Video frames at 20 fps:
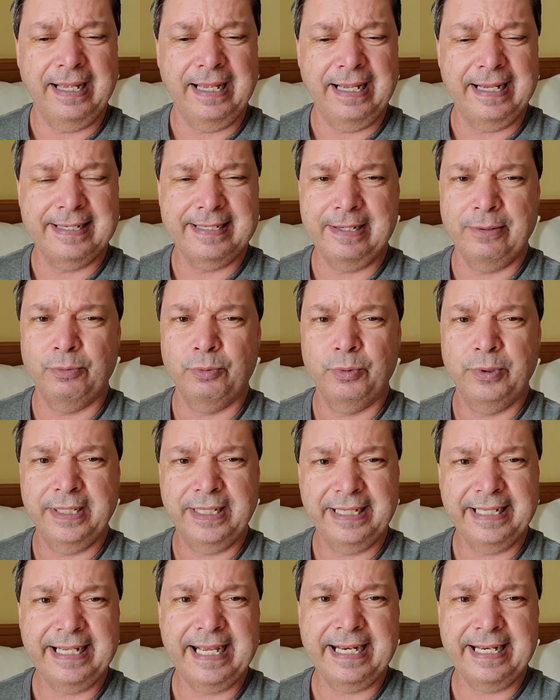is it
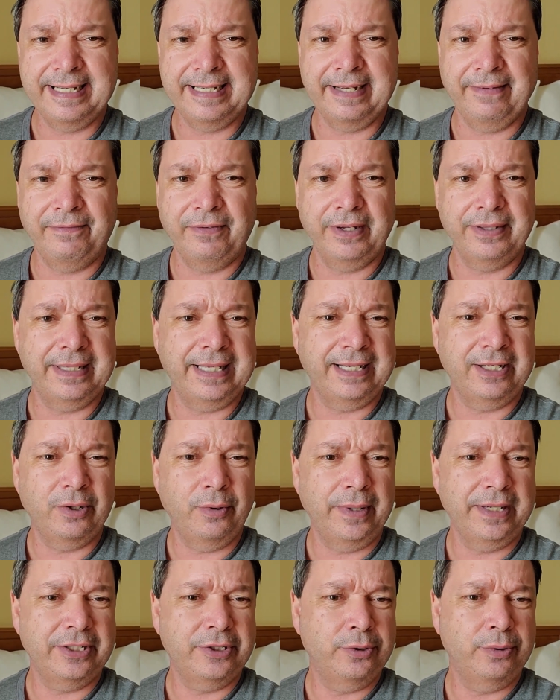really any different than
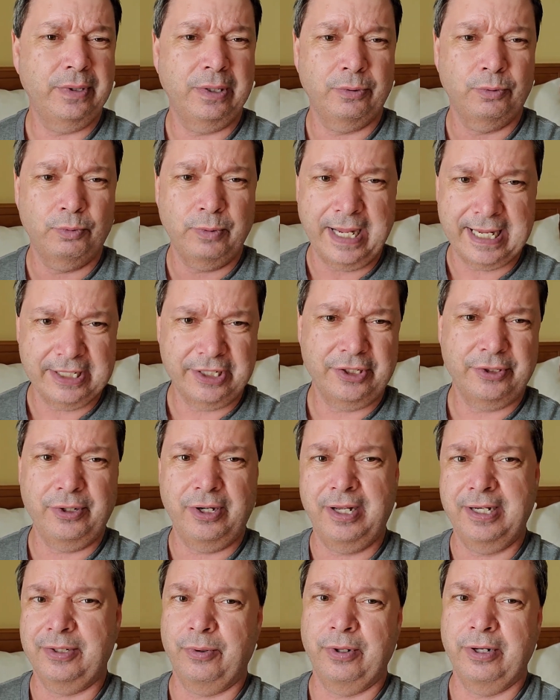going to a
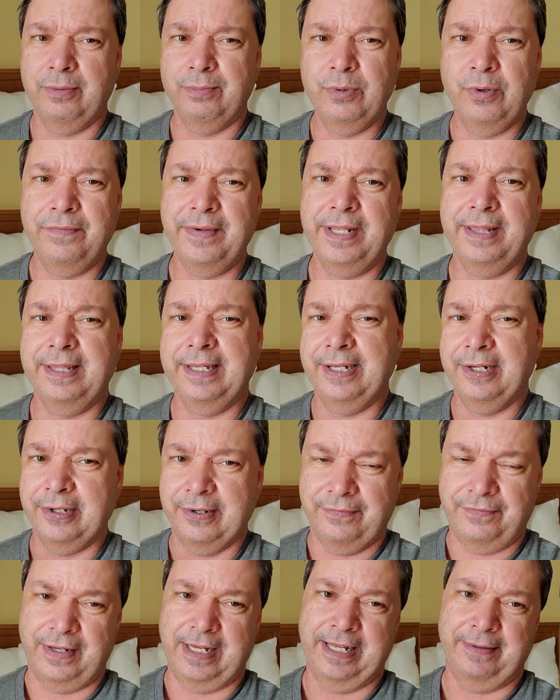restaurant or a movie
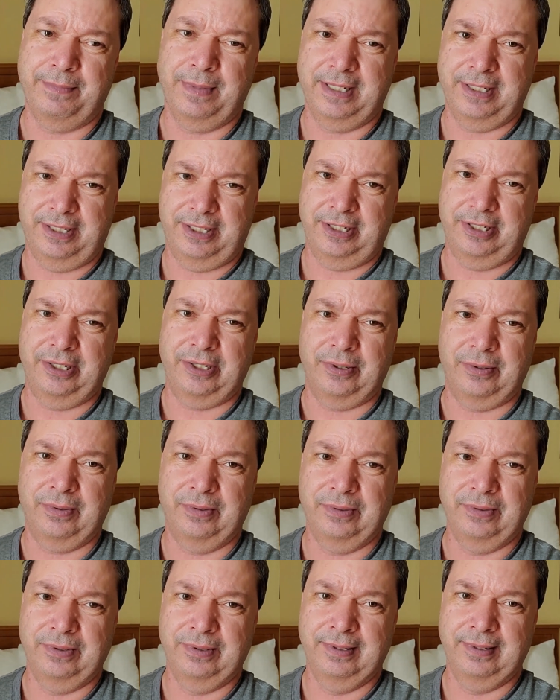theater 5 months ago?
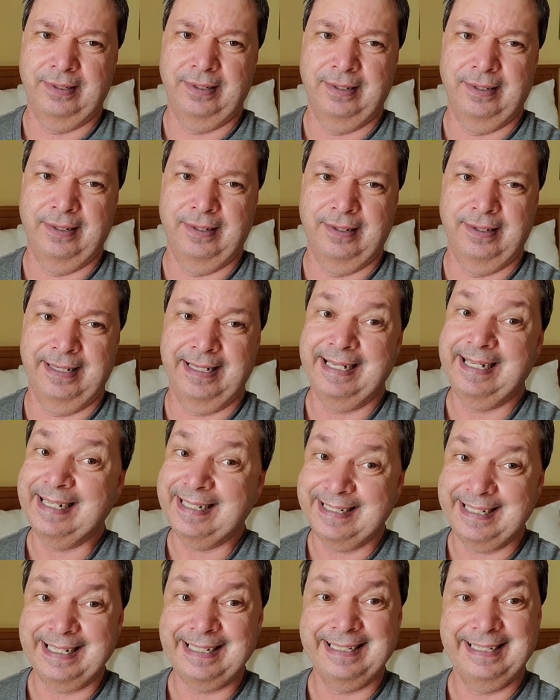
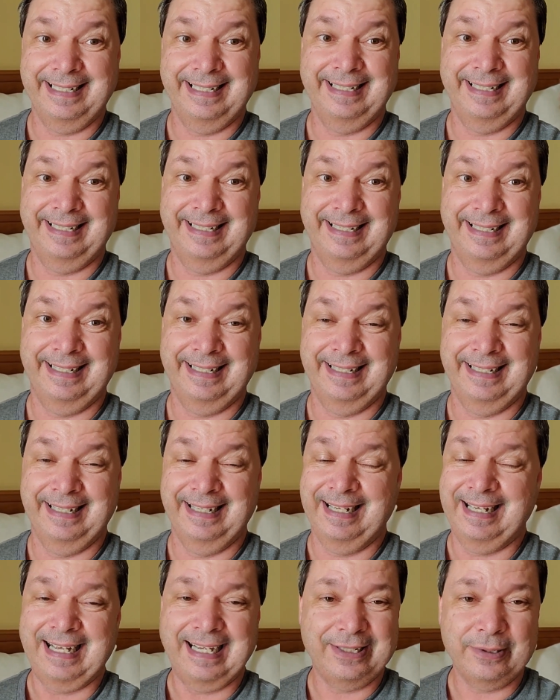Is it?
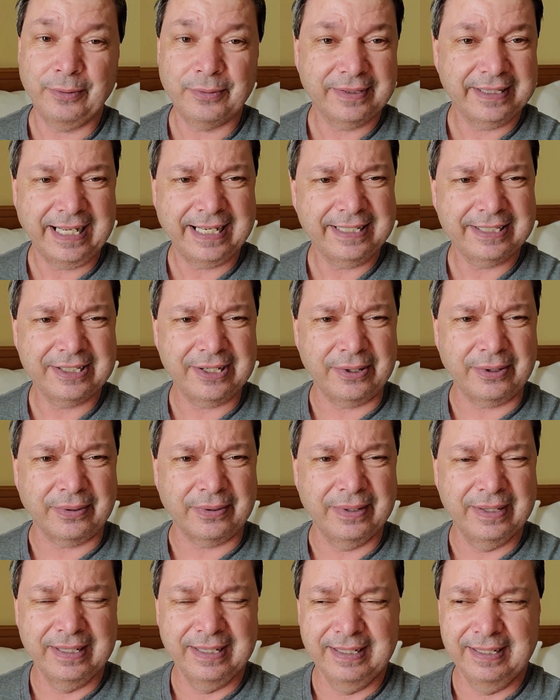I don't think
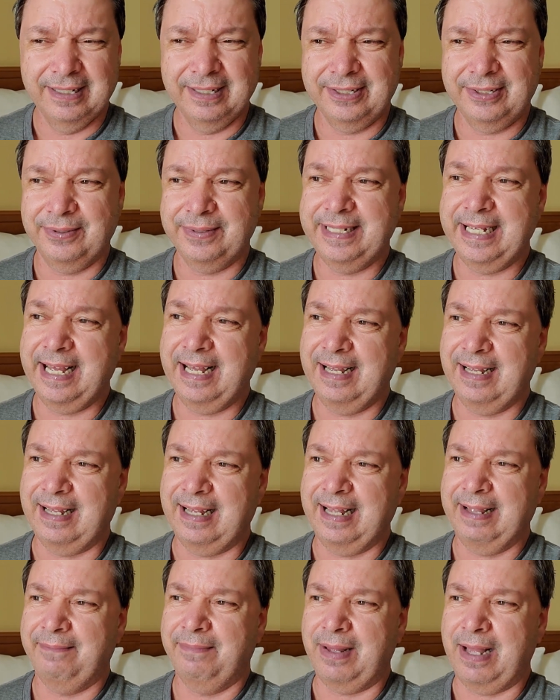so. So yeah,
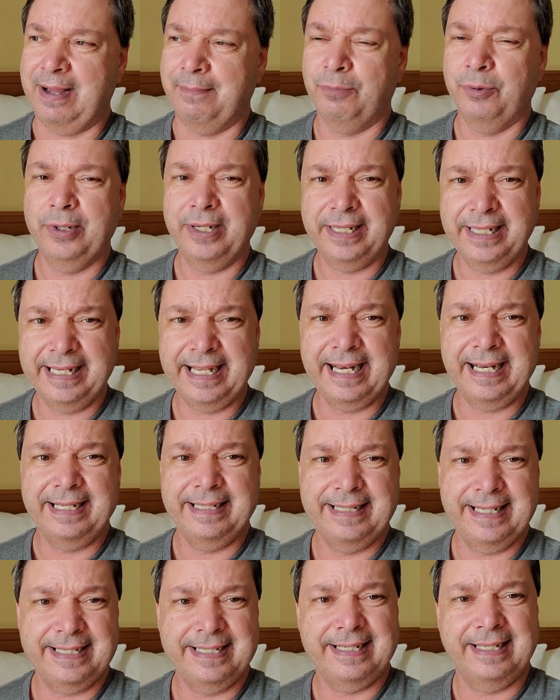I'm really
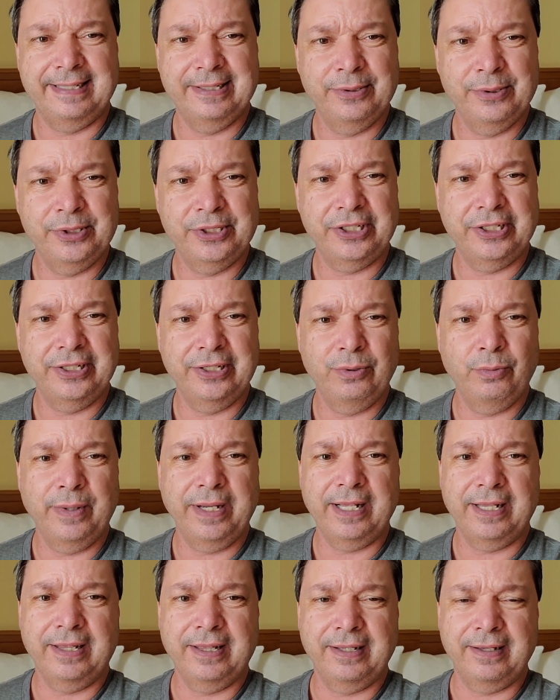getting disillusioned
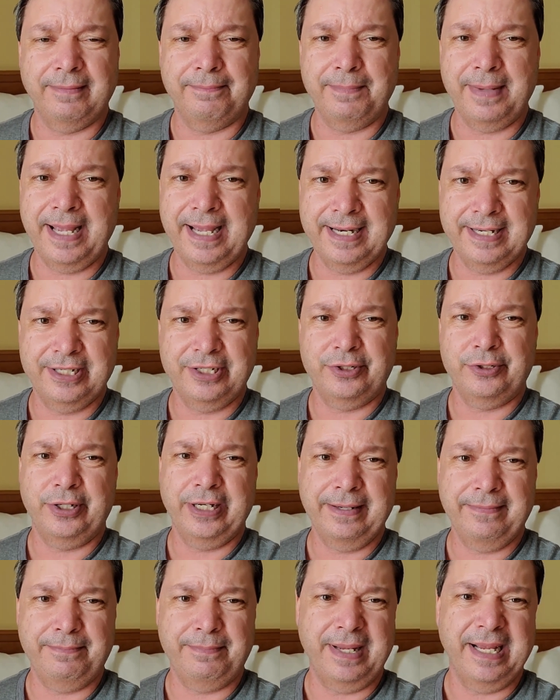with the
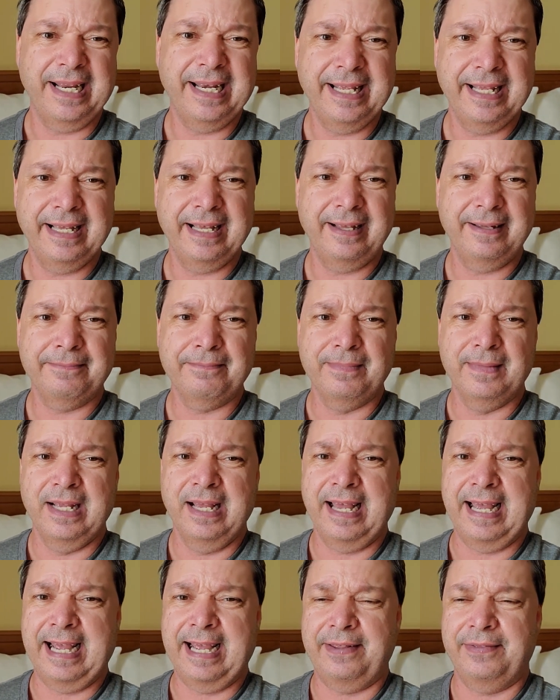mainstream media
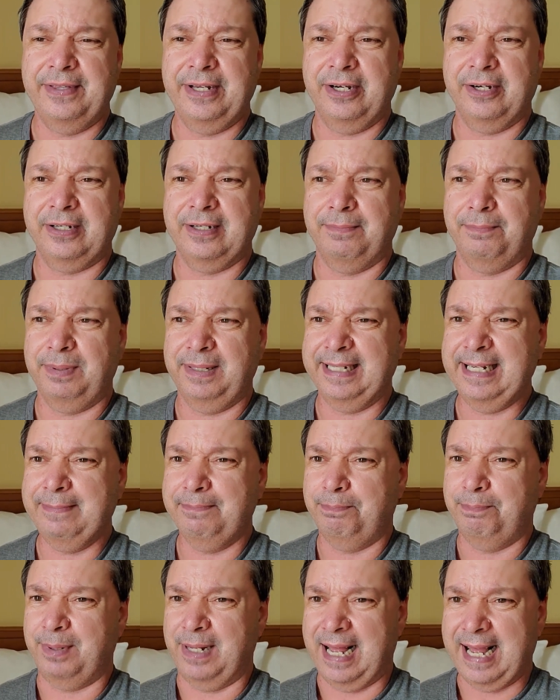and their
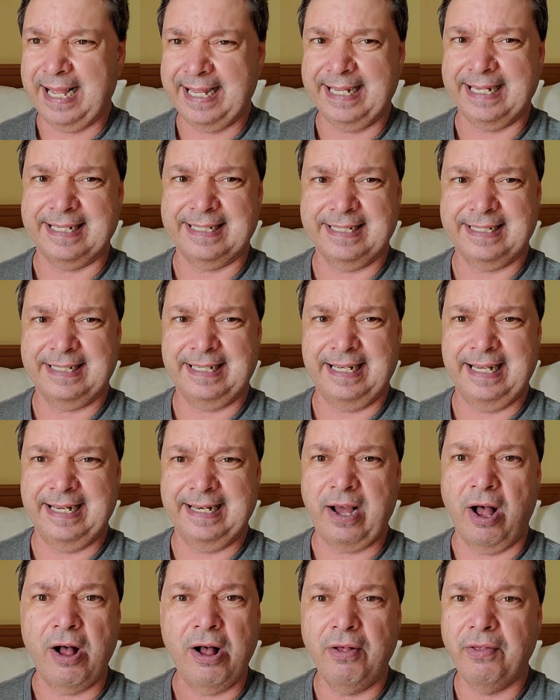complete bias
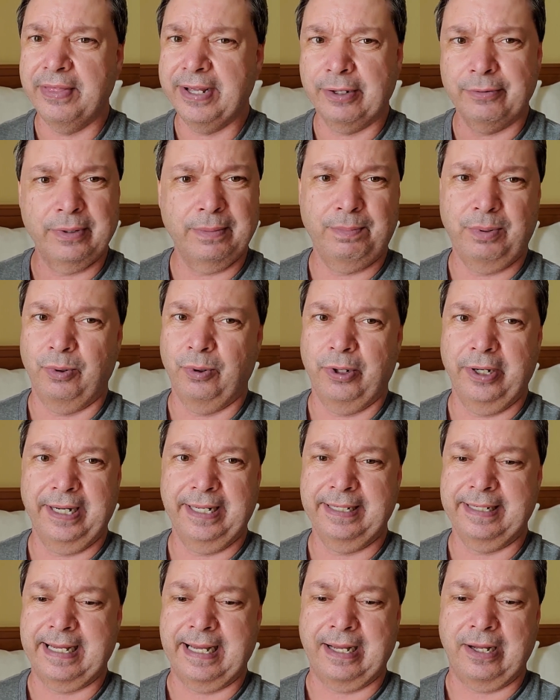in all their
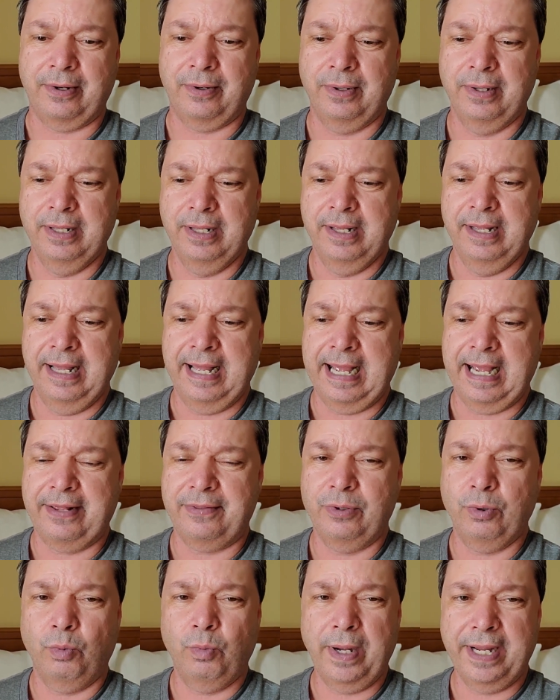reporting now.
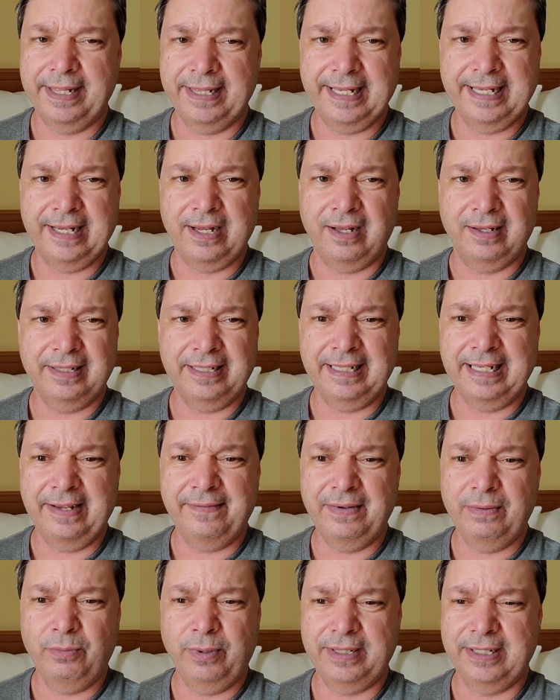And the way they,
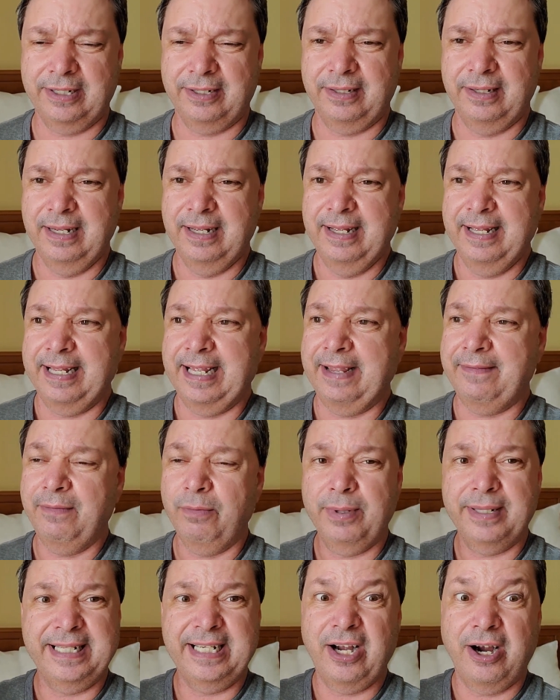even when the
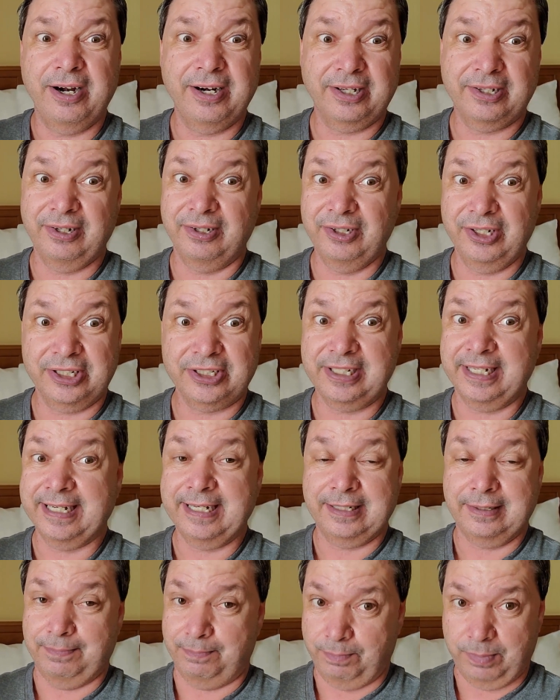article looks like
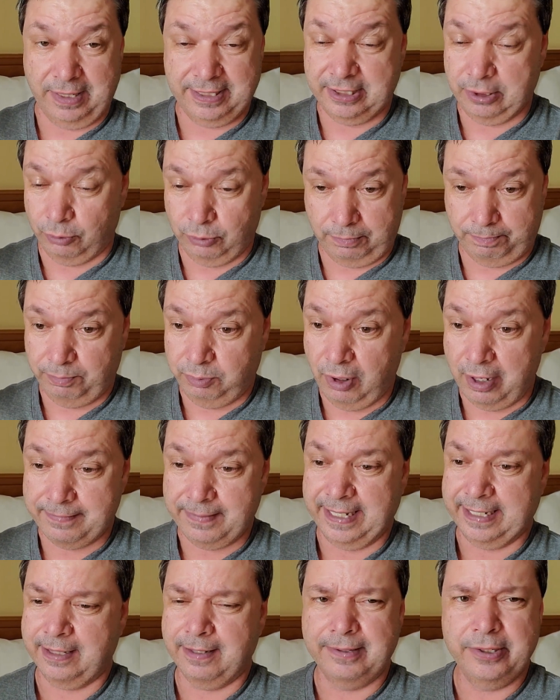it's a,
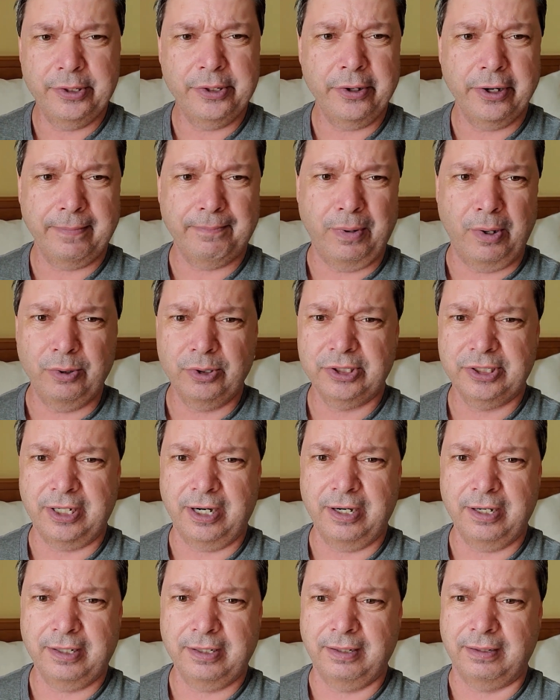like the New York Post
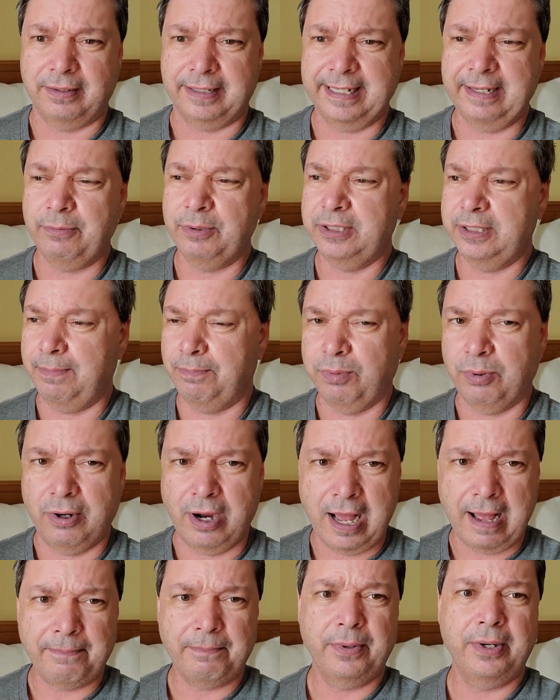article, it was a
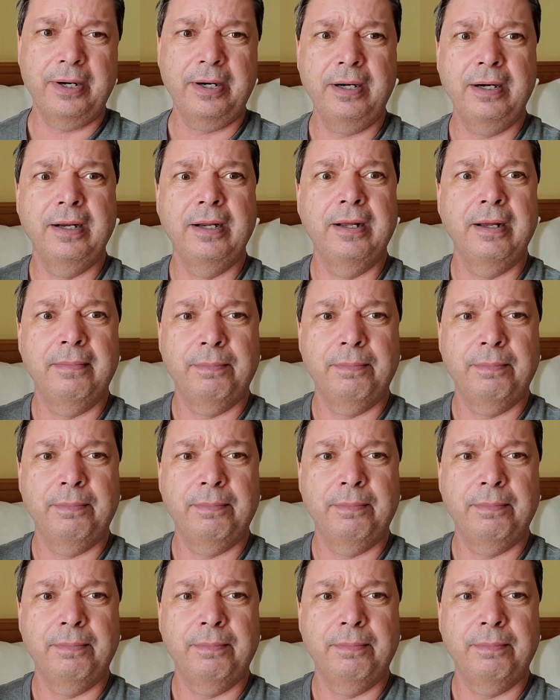proper